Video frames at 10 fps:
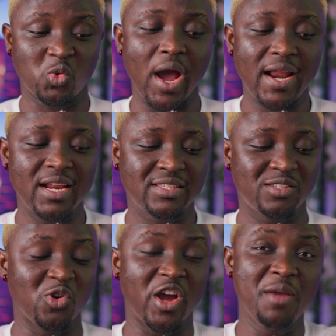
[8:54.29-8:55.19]

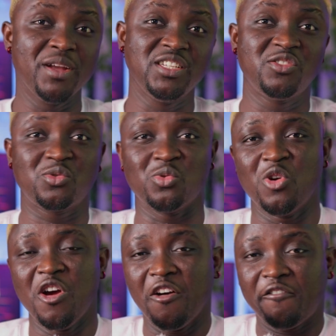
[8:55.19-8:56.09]
edit your images, to
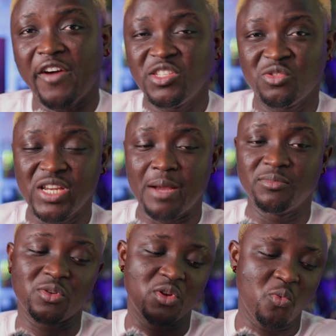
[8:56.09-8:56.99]
fine-tune them
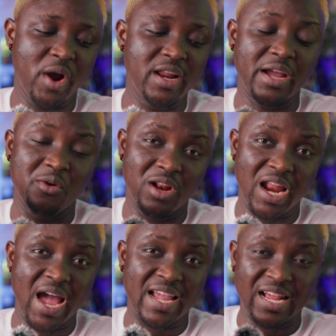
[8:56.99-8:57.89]
to the way that you
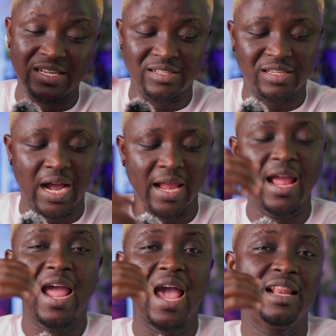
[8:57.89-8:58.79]
like and desire.
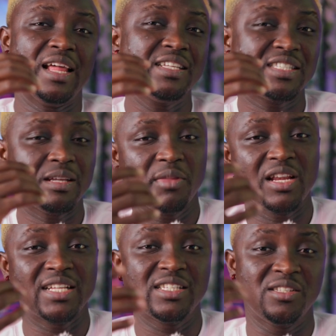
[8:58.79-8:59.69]
And that is something
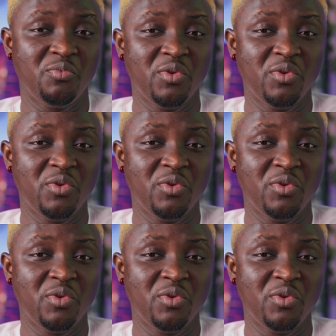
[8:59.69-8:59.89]
that is